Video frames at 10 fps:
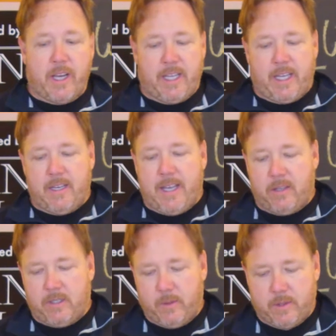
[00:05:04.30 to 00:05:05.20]
to get down
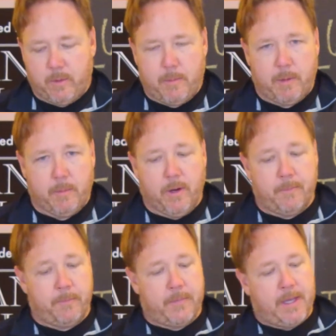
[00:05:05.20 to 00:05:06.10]
to is, remember,
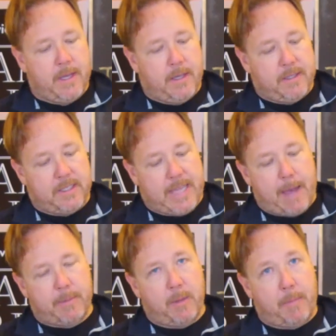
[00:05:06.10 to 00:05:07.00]

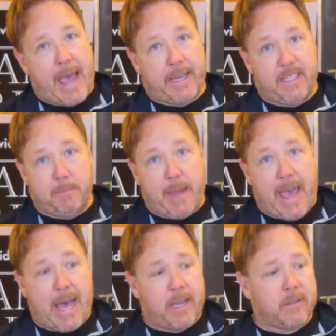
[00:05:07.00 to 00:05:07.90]
stab in the back is
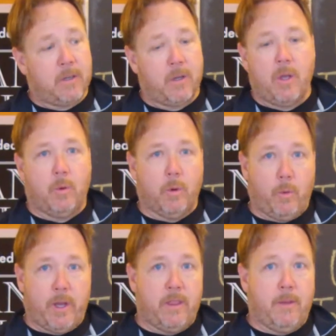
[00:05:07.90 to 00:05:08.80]
bad. We're
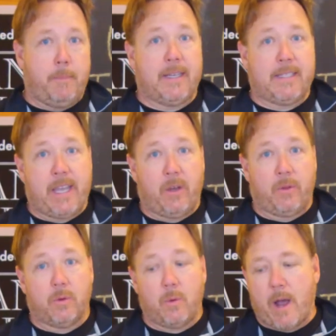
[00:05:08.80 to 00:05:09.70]
wanting the pigtail
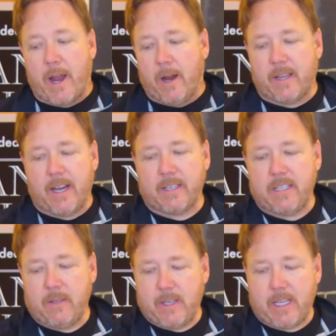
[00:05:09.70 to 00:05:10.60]
through wire
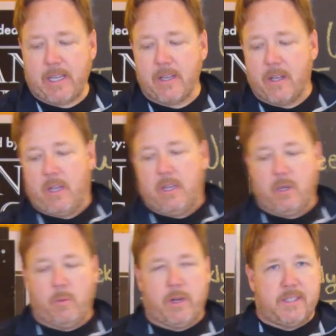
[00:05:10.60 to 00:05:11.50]
connectivity.
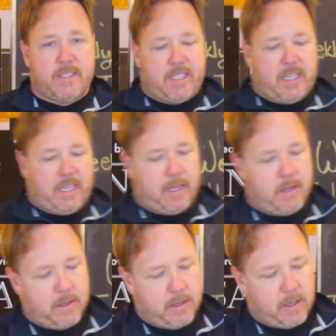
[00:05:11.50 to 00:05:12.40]
You want to see
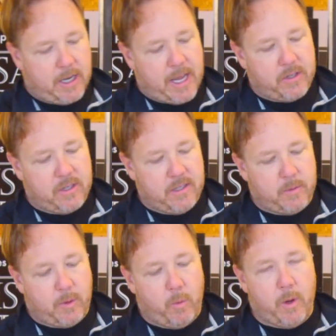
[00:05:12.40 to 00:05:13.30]
connections
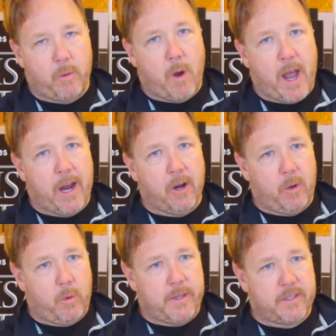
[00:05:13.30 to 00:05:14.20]
with one wire
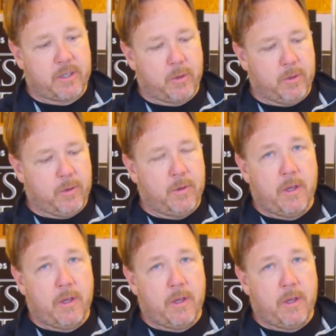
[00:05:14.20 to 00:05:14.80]
on one screw.